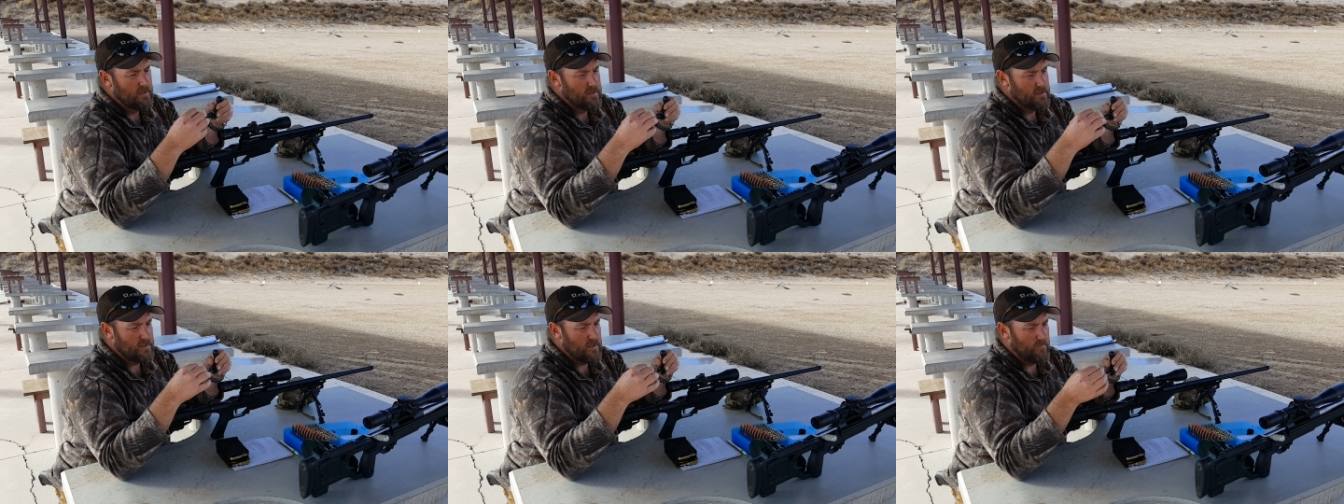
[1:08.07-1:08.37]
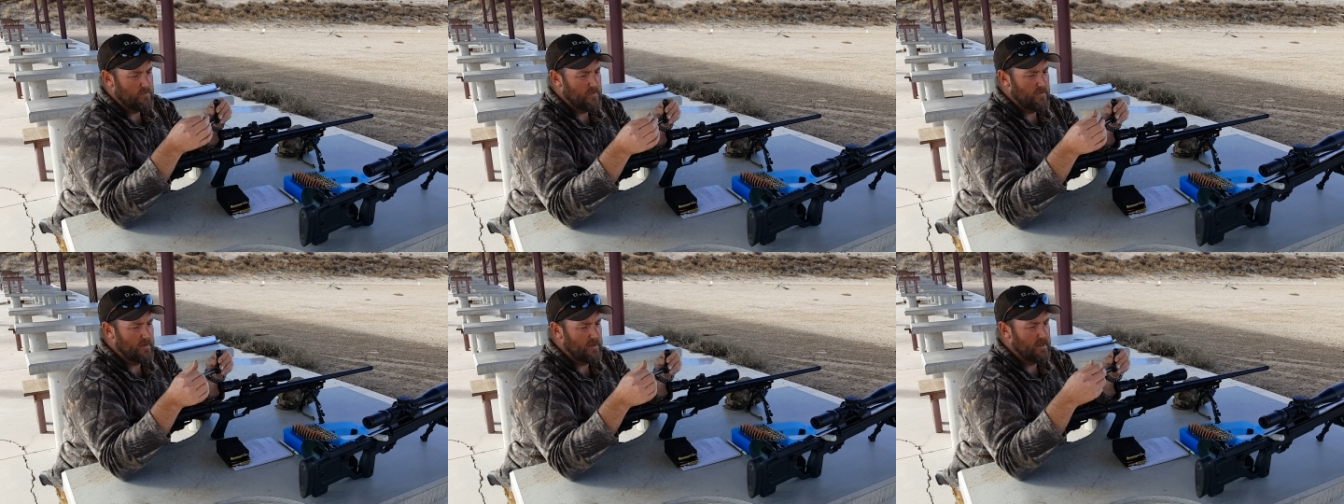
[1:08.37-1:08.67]

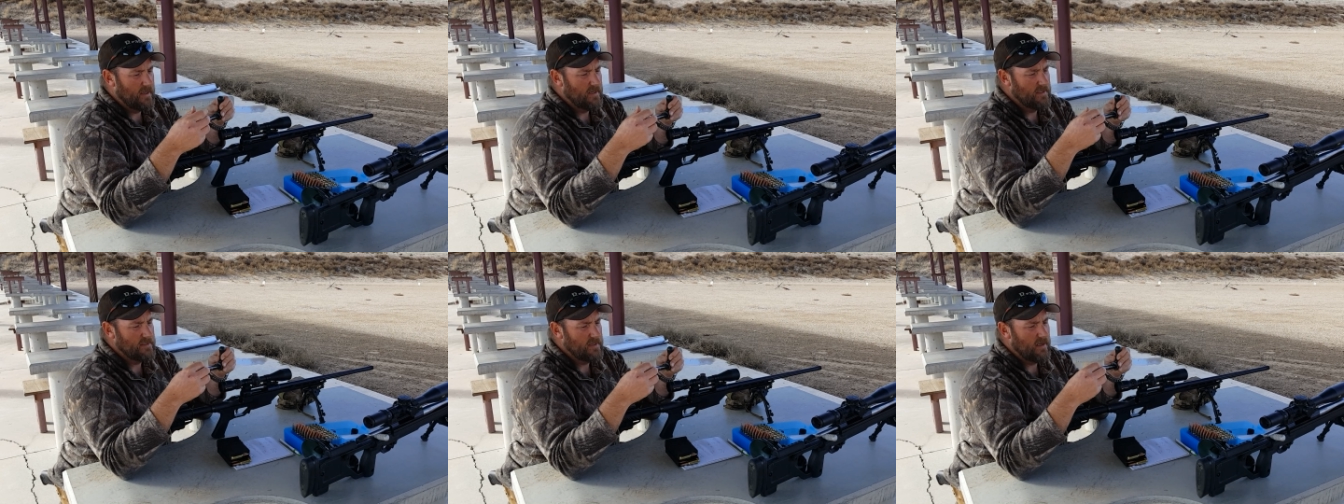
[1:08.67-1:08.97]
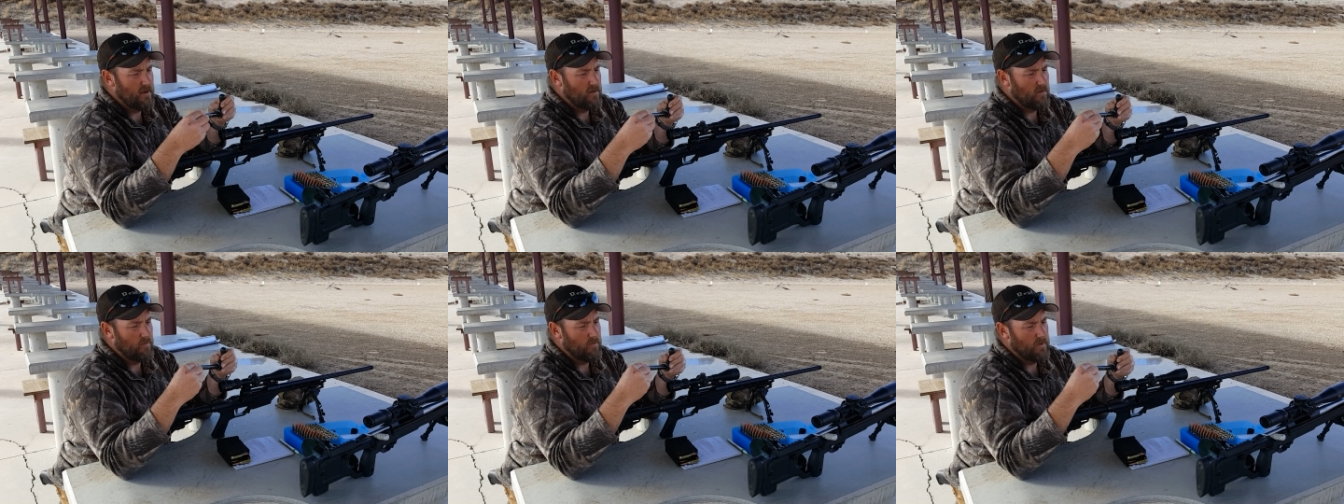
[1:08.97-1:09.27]
something that does
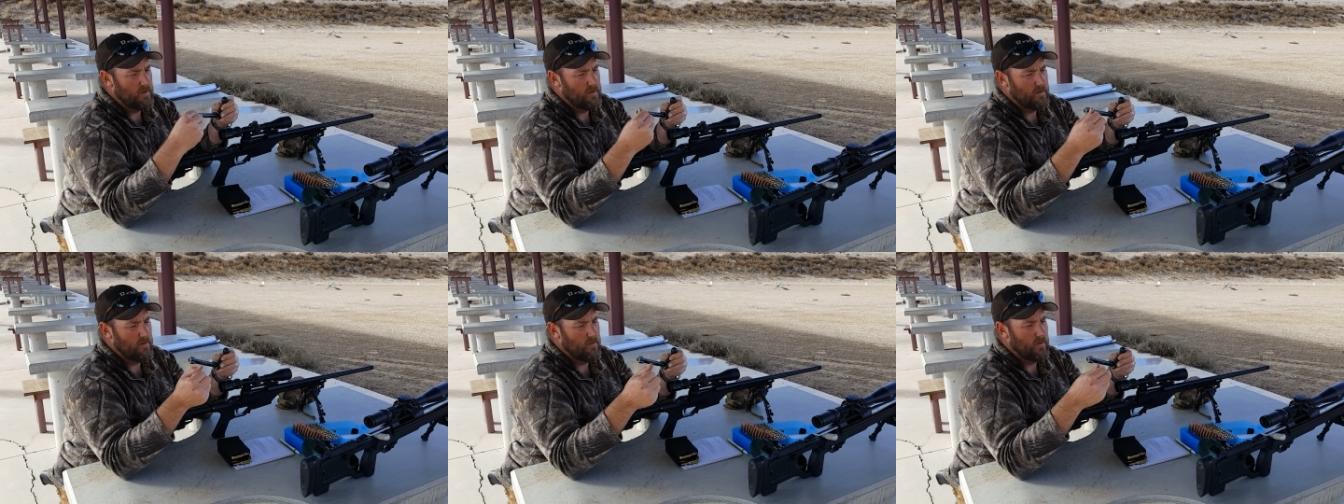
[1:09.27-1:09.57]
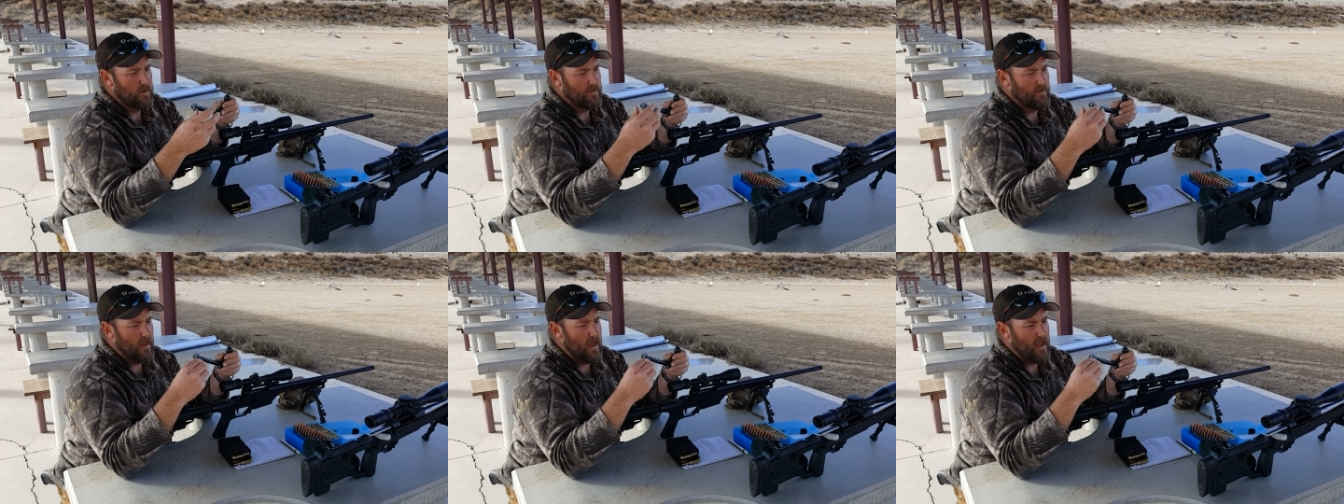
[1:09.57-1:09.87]
help
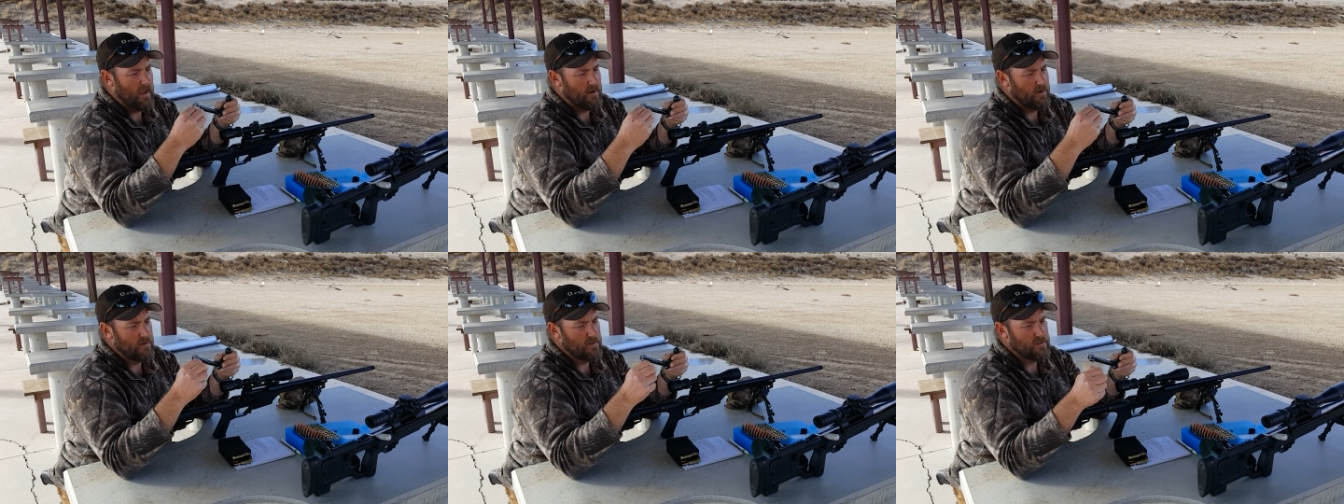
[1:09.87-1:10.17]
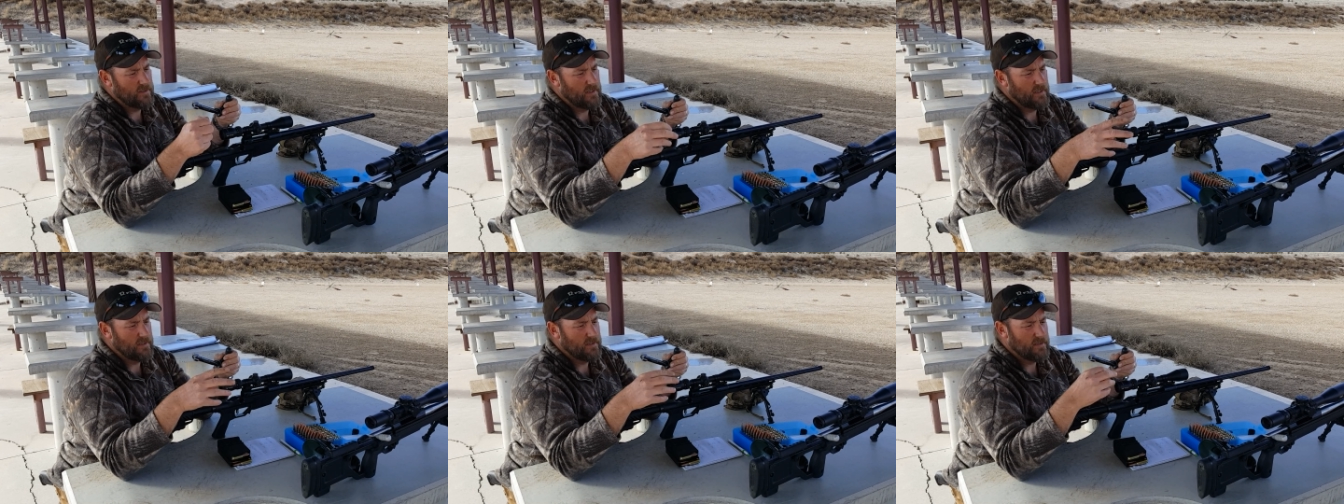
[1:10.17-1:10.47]
with
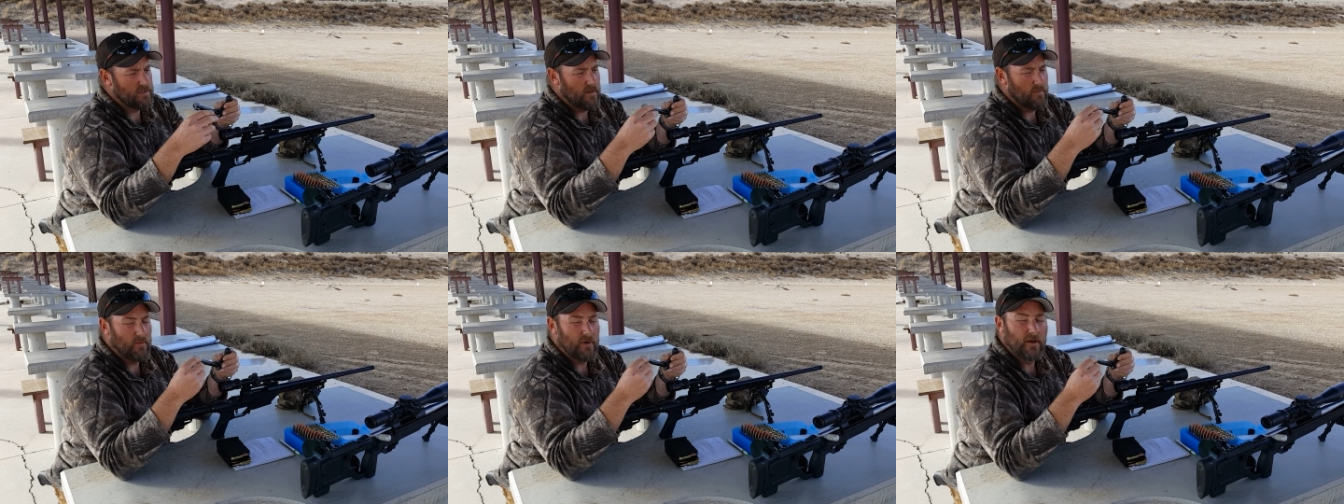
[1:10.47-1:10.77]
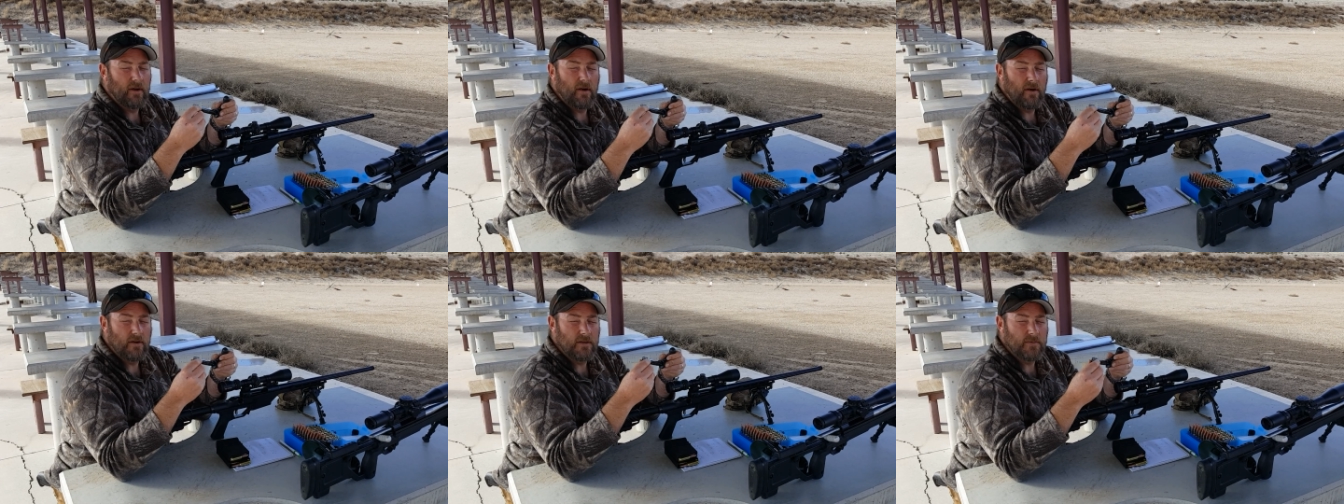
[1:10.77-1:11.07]
accuracy in some
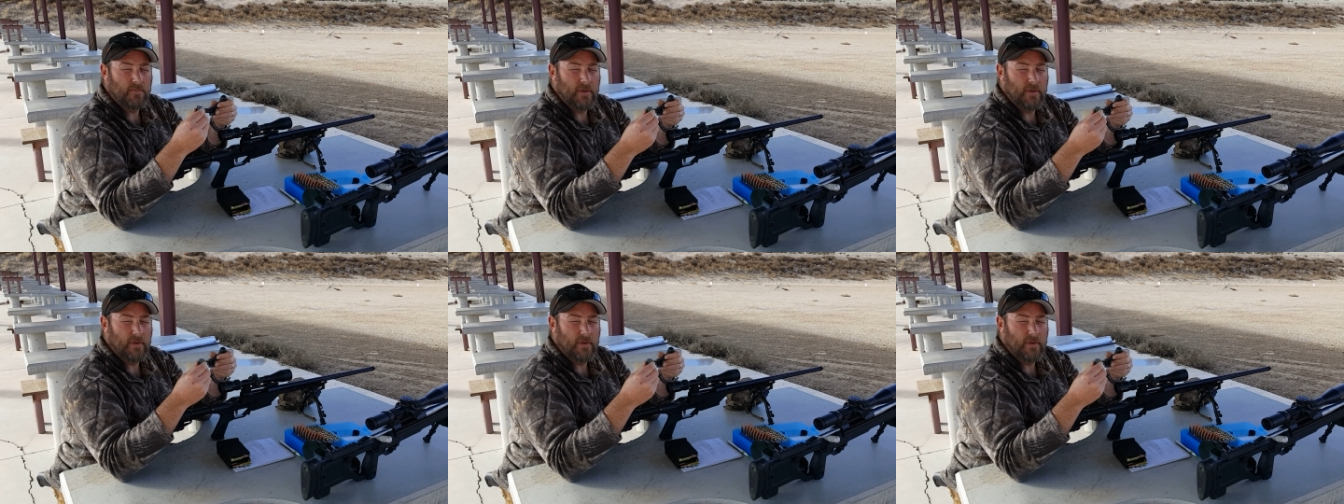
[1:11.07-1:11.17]
regards